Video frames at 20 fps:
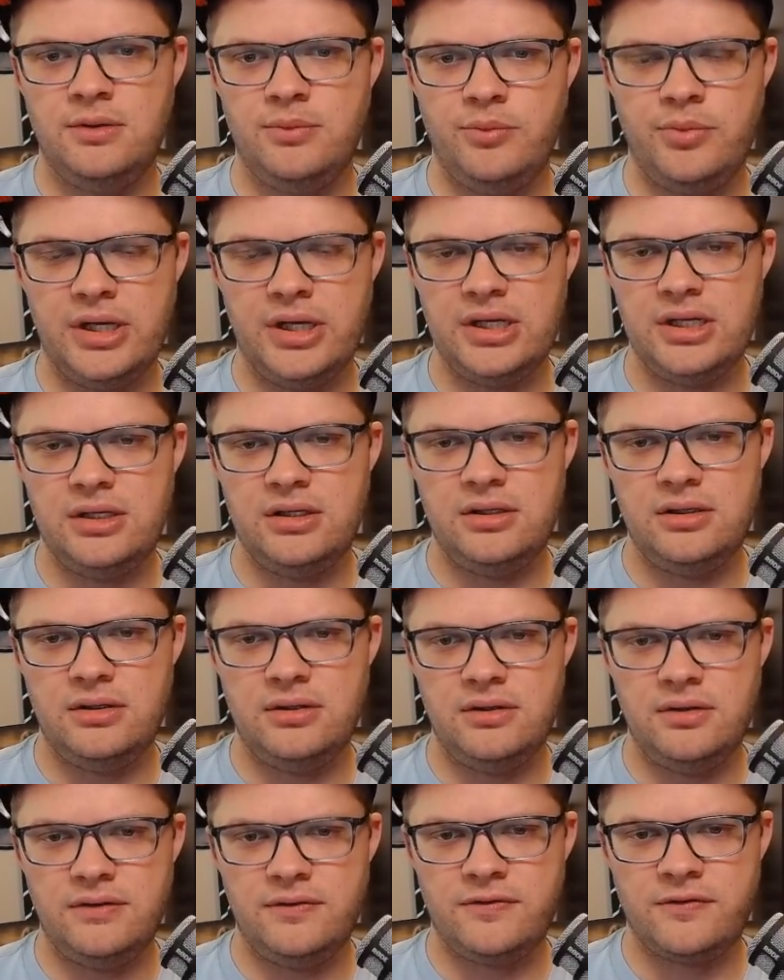But
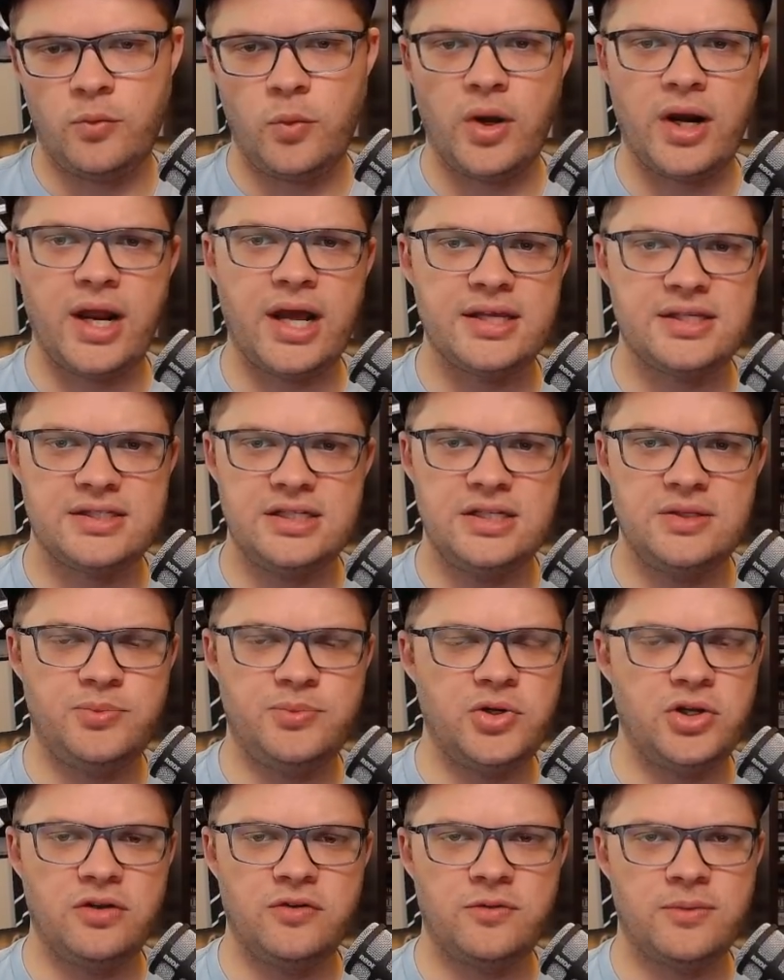from what I see
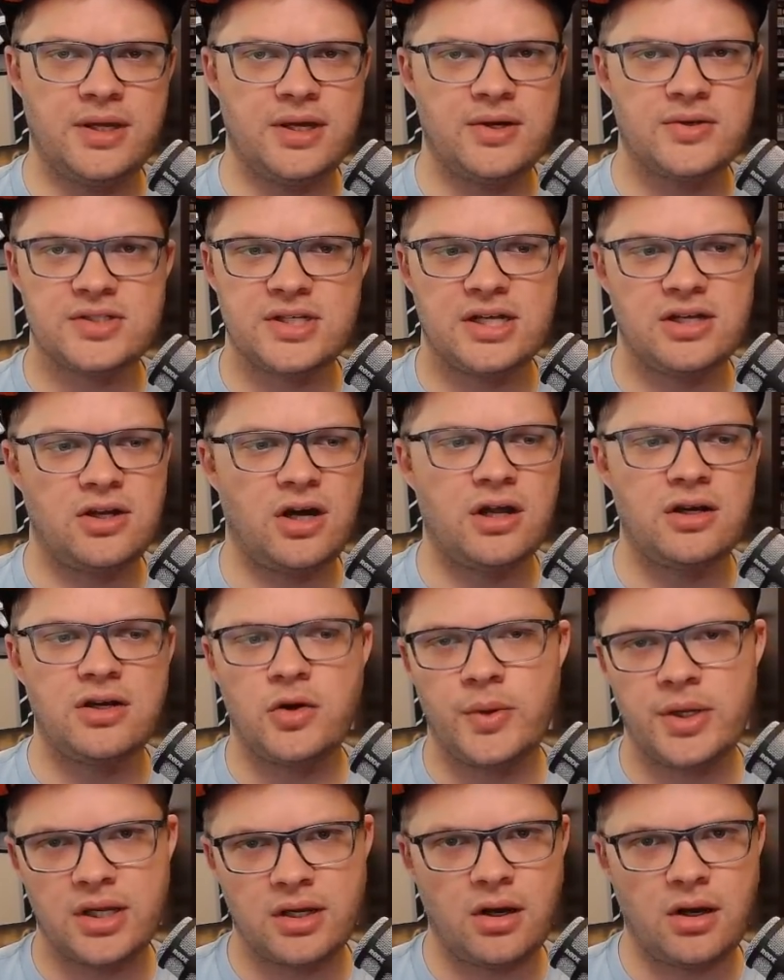purely from the outside, not
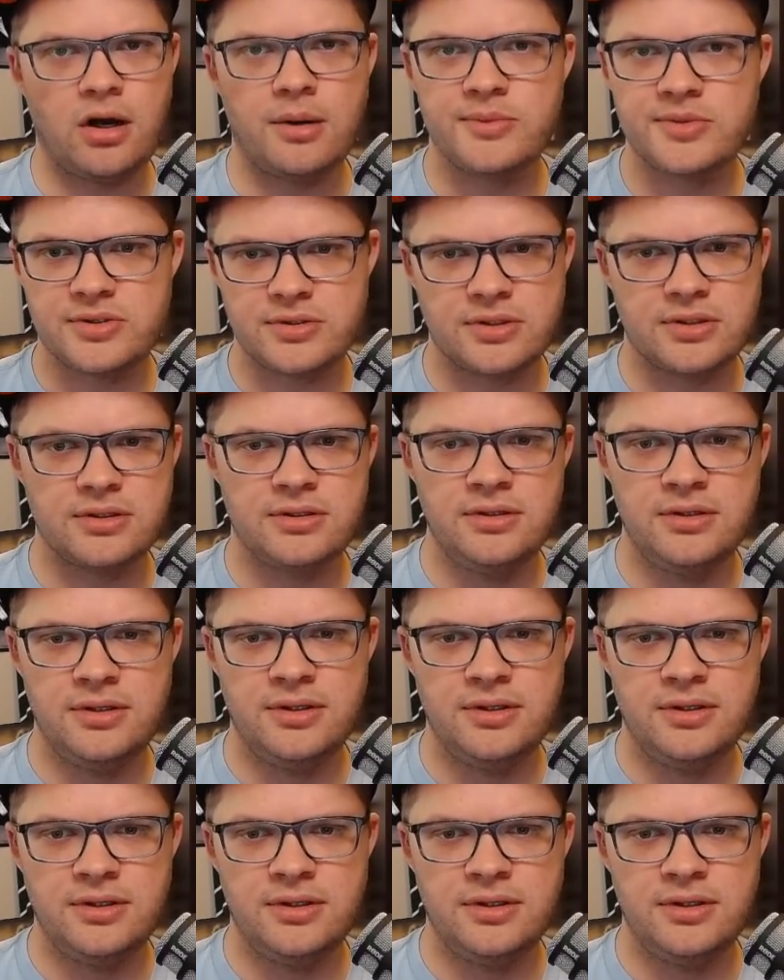knowing comms or